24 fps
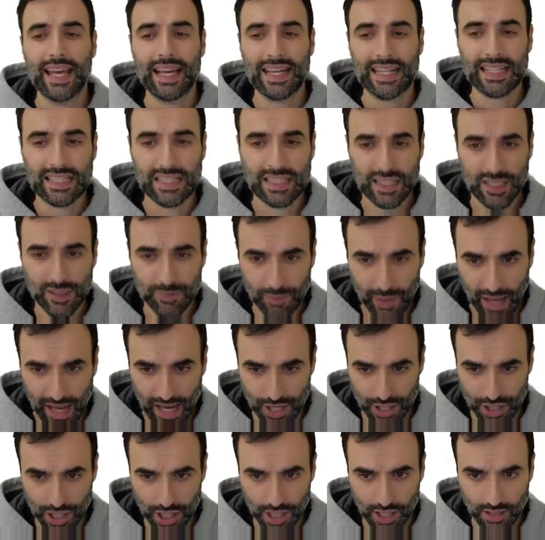
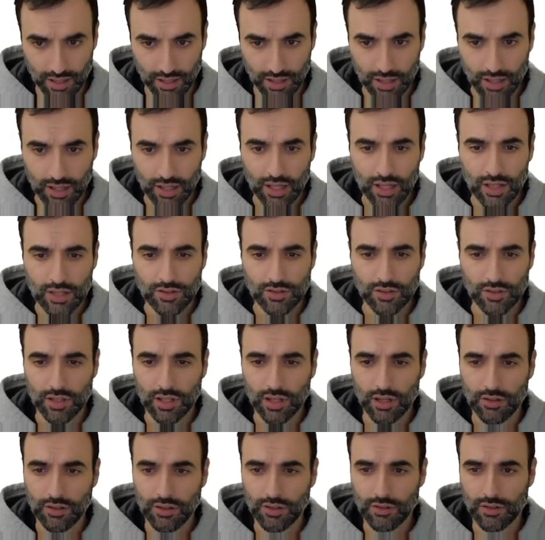expansion. So
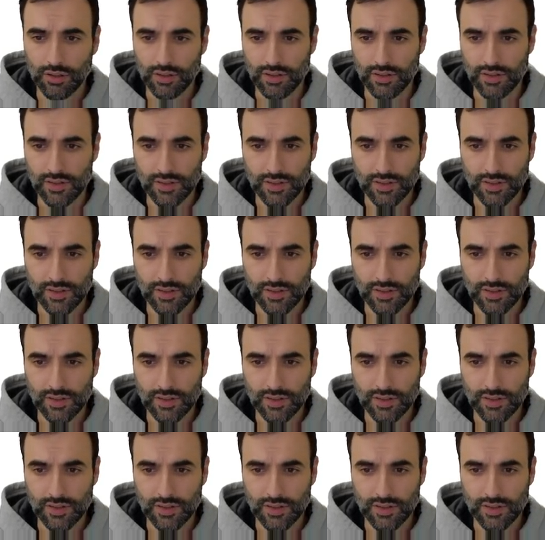here you can